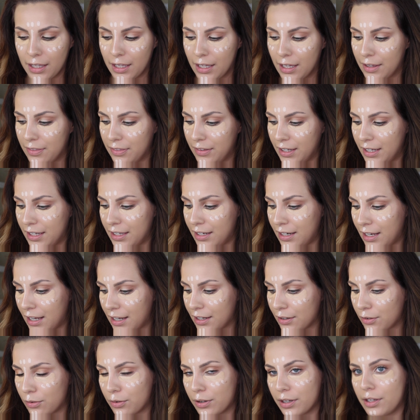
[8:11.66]
And then
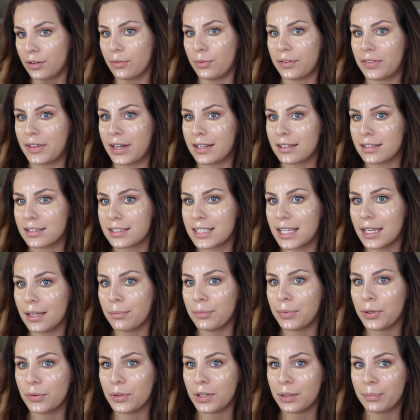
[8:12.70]
I go in with that
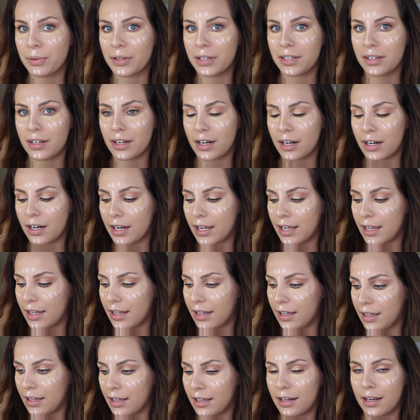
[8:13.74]
same Beauty Blender
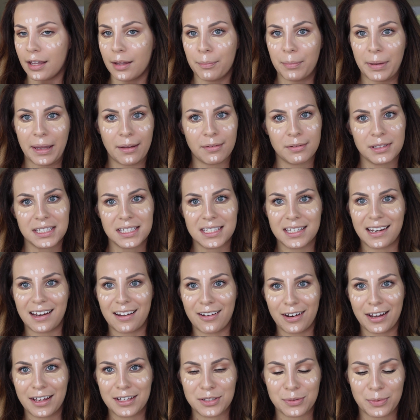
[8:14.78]
and pounce it
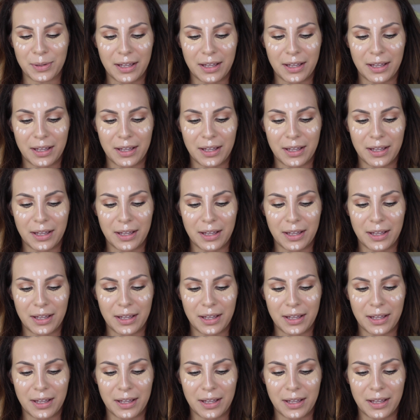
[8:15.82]
out as